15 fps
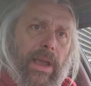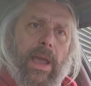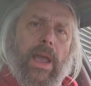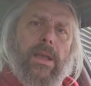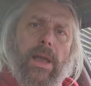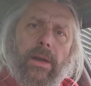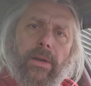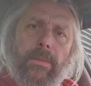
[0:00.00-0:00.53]

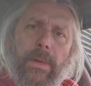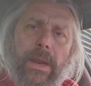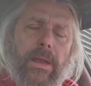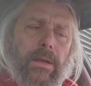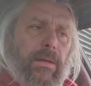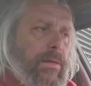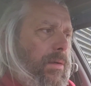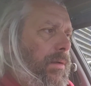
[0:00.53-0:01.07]
hang on a
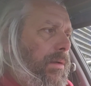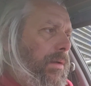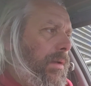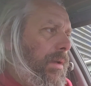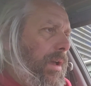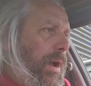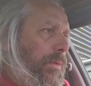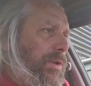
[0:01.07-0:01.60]
minute,
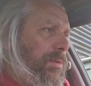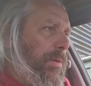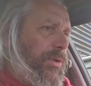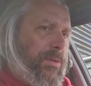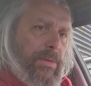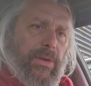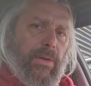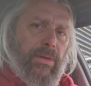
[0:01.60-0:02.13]
aren't we
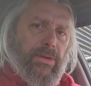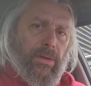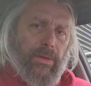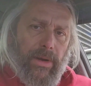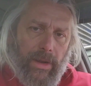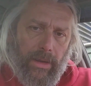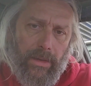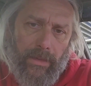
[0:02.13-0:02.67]
supposed to be doing
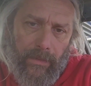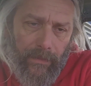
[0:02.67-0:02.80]
something here?